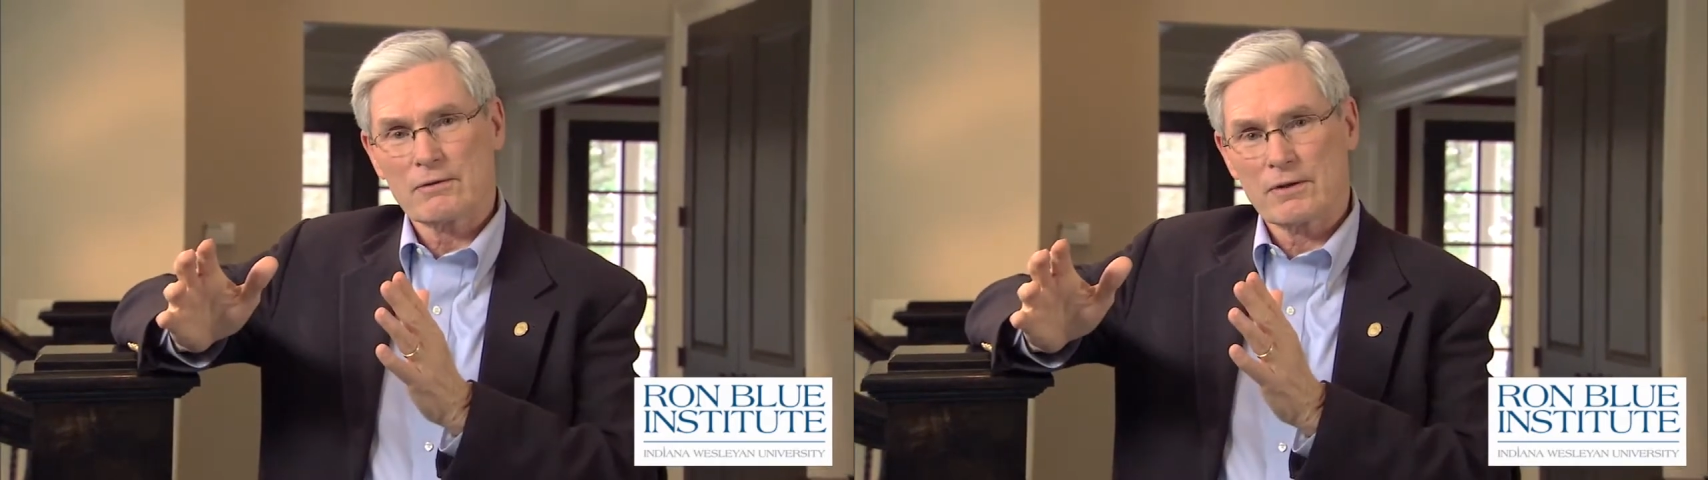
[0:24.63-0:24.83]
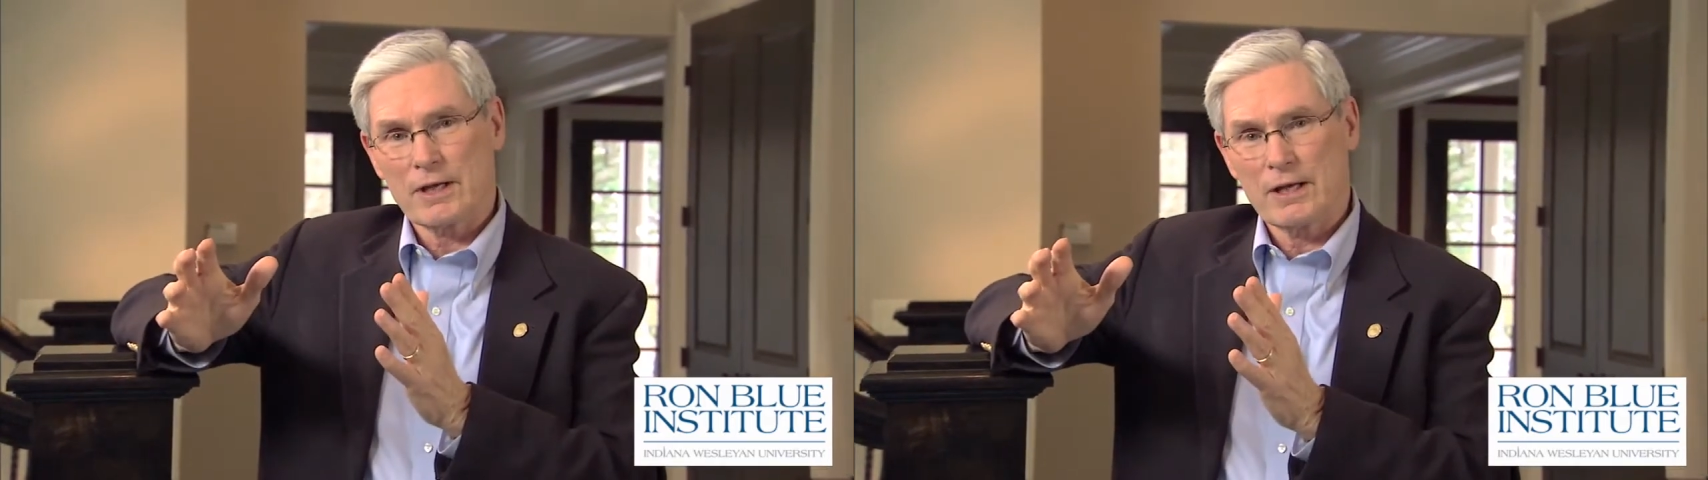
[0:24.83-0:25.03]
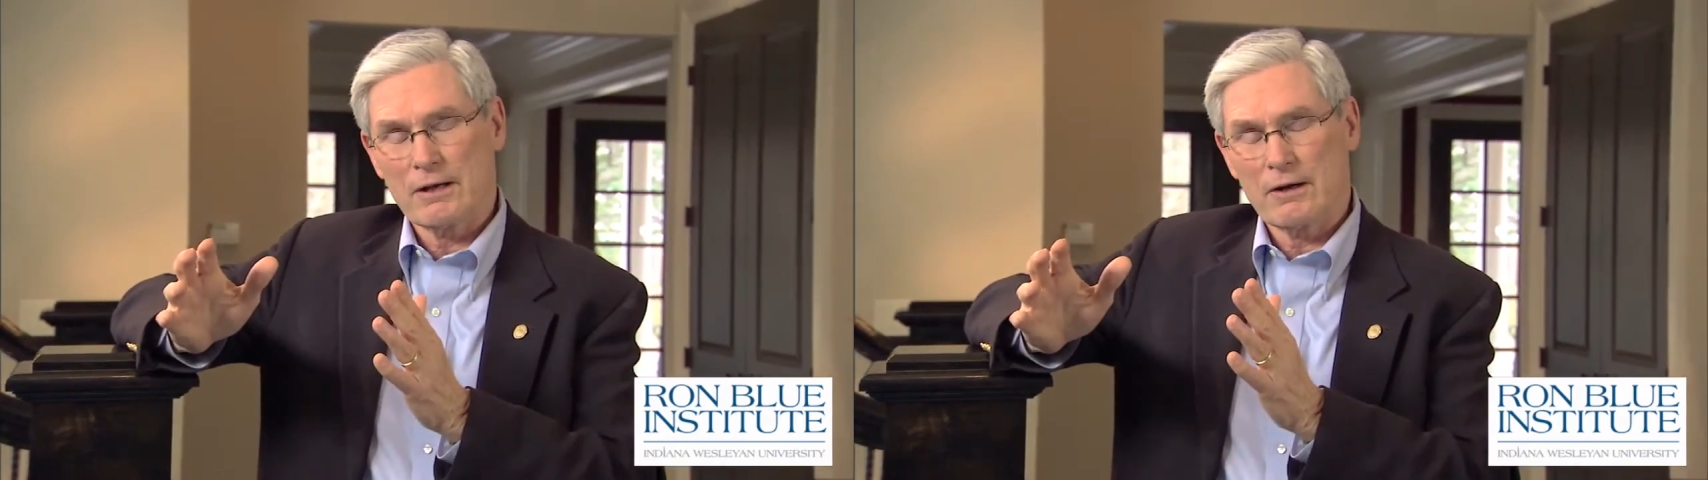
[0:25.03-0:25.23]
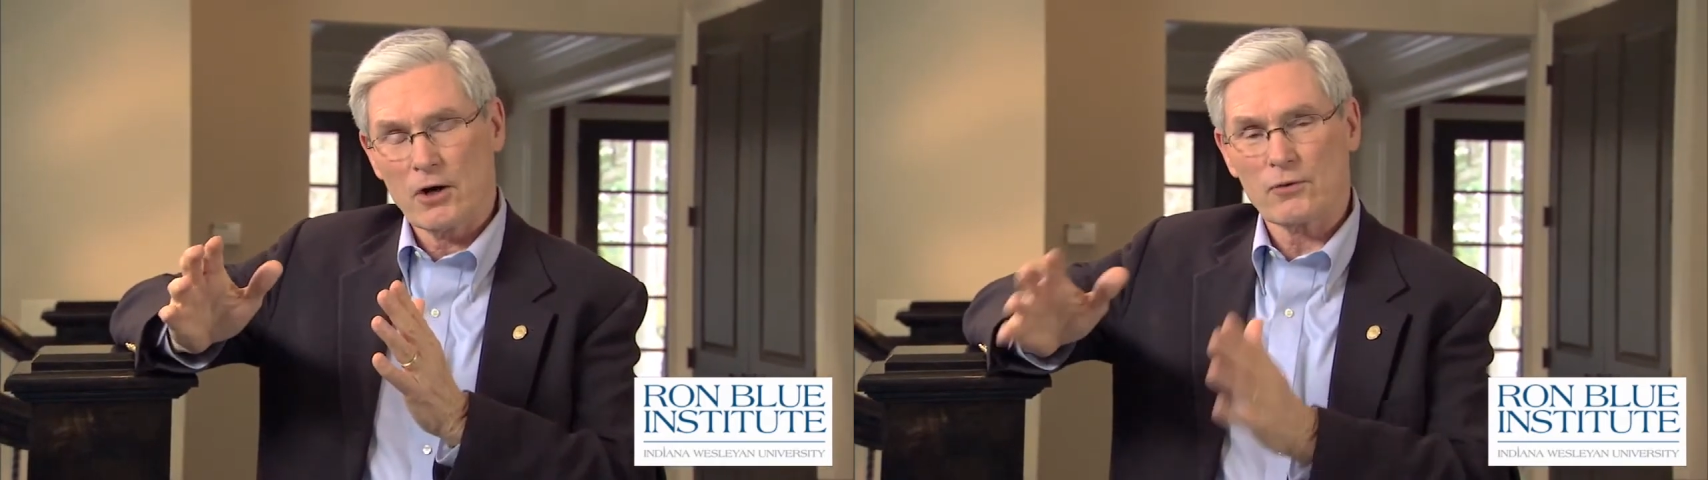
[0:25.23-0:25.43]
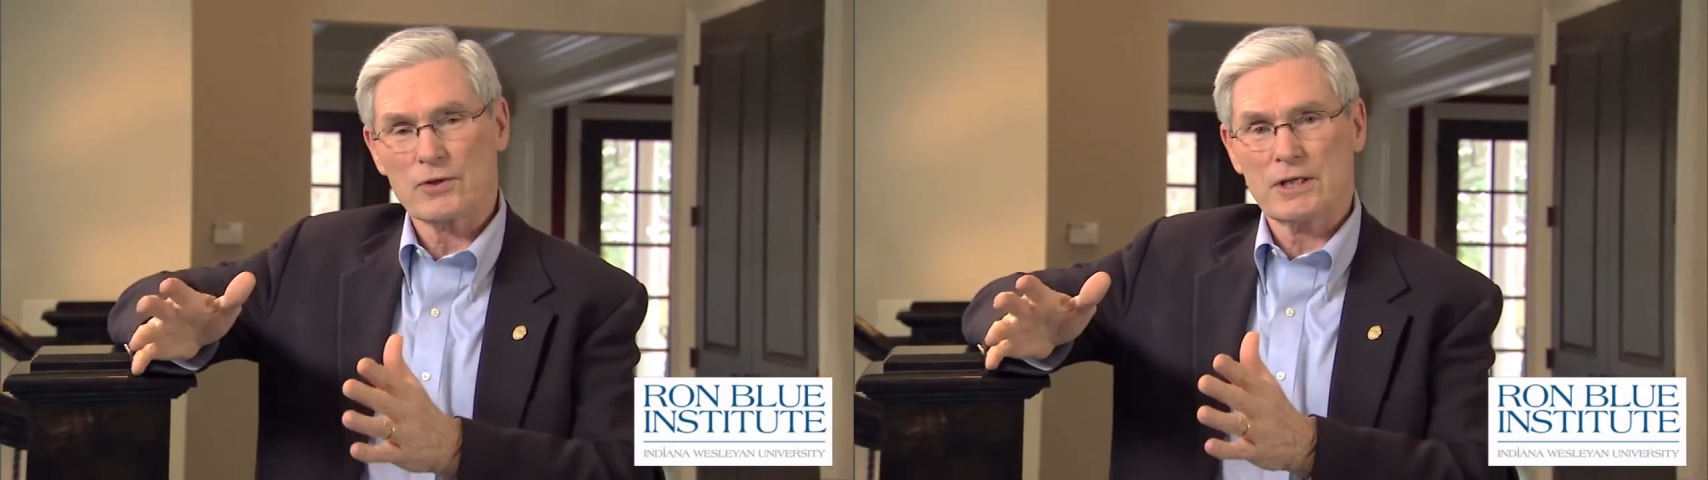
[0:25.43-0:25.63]
the
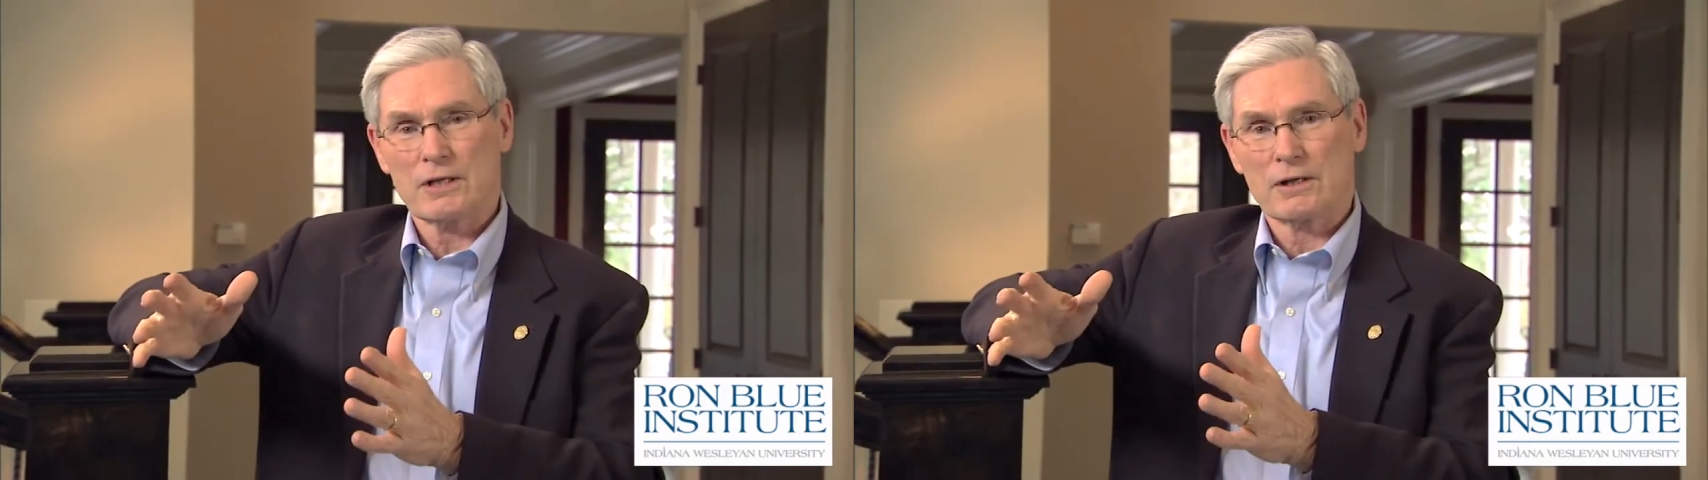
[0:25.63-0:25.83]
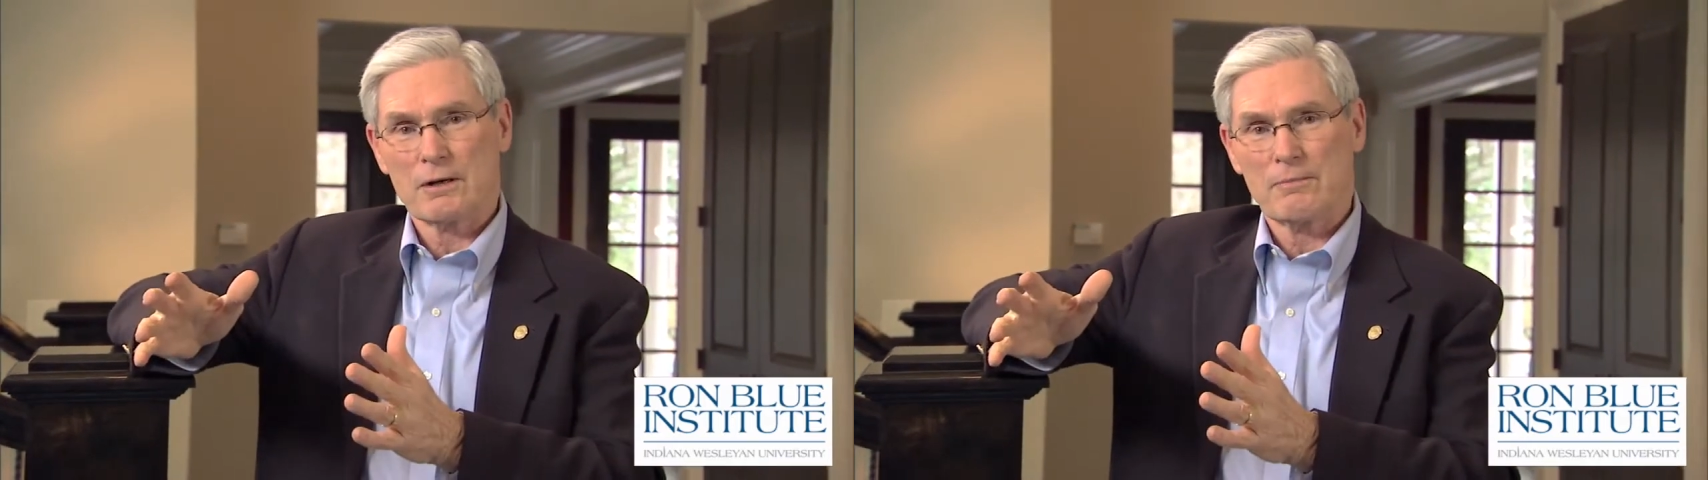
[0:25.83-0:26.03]
auto dealer,